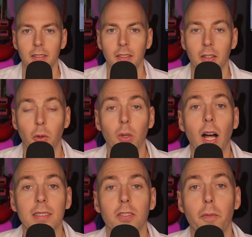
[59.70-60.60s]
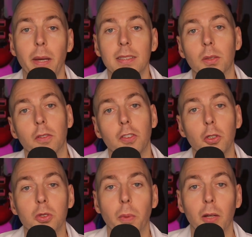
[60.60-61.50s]
There were lots of amazing reviews
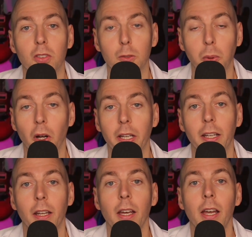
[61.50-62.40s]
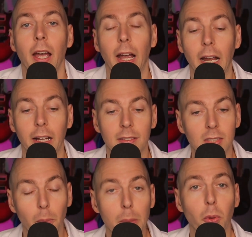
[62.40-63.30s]
about this plugin, and some
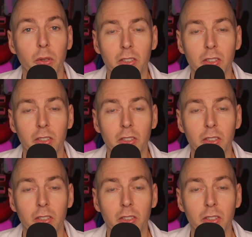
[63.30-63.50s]
people even